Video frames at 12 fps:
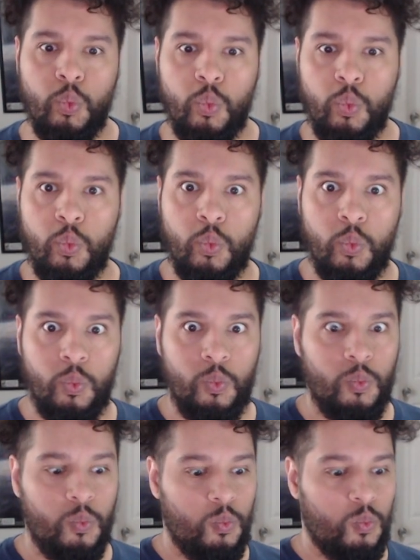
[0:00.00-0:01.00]

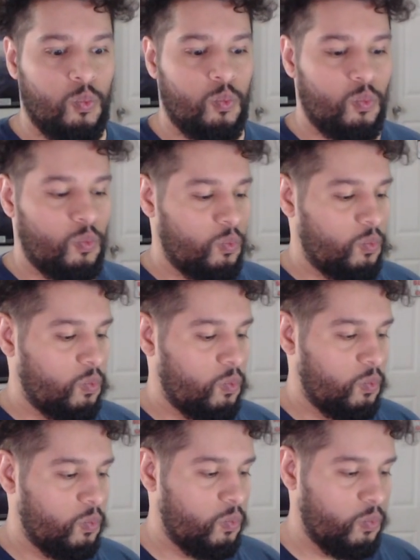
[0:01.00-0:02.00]

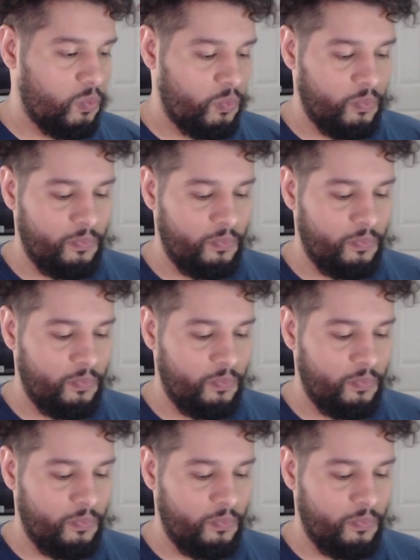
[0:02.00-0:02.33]
Nothing is said.